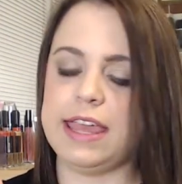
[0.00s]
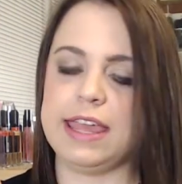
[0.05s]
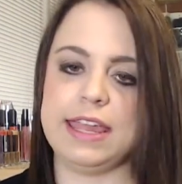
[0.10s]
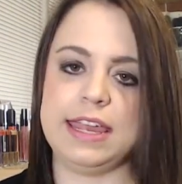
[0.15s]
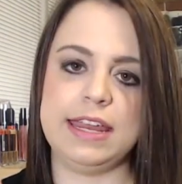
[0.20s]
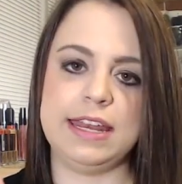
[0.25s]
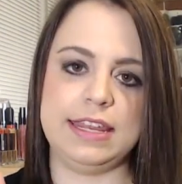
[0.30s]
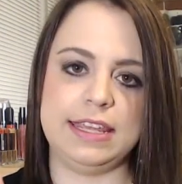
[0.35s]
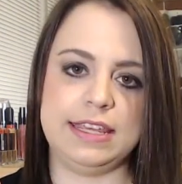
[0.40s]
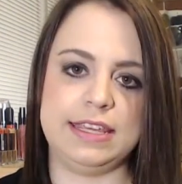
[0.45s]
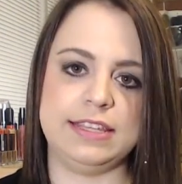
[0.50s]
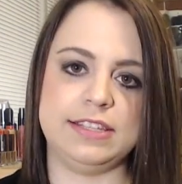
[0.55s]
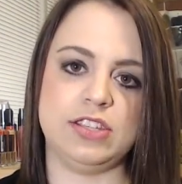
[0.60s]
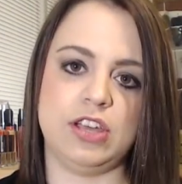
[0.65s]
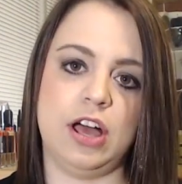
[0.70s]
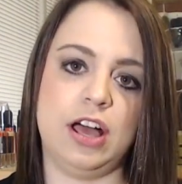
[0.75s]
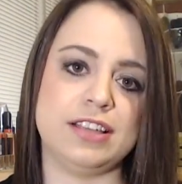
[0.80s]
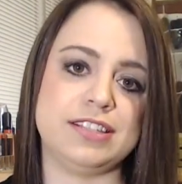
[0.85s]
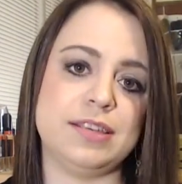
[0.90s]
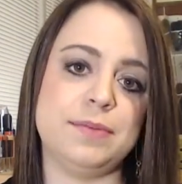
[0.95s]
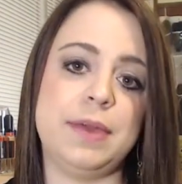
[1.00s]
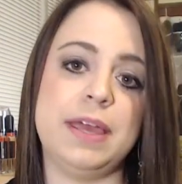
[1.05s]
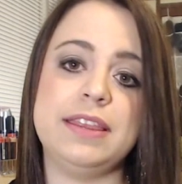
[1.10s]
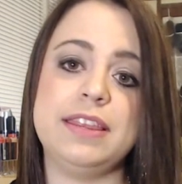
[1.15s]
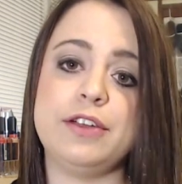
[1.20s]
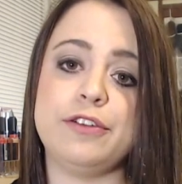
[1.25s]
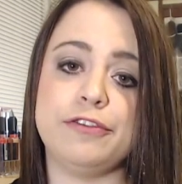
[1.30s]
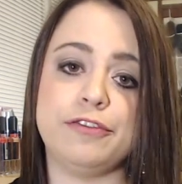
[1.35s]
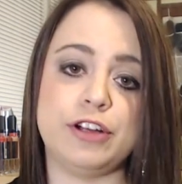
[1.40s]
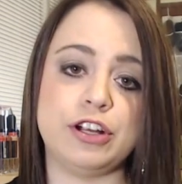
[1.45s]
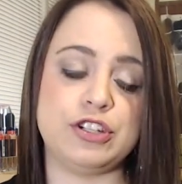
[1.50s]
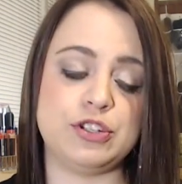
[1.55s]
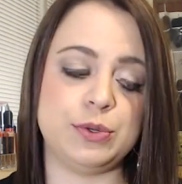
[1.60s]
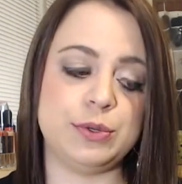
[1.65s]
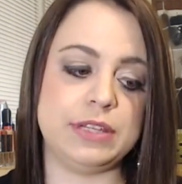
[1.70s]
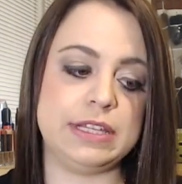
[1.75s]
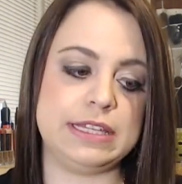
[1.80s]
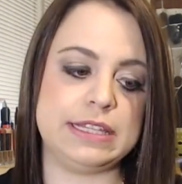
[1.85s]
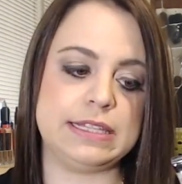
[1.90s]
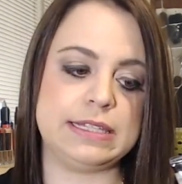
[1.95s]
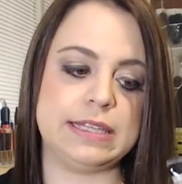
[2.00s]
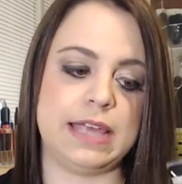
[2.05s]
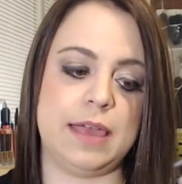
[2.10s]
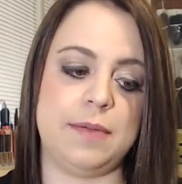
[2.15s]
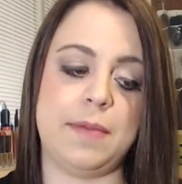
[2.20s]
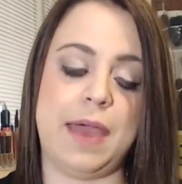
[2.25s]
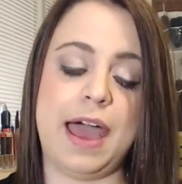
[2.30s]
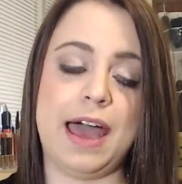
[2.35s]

It is awesome, and they're virtually the same.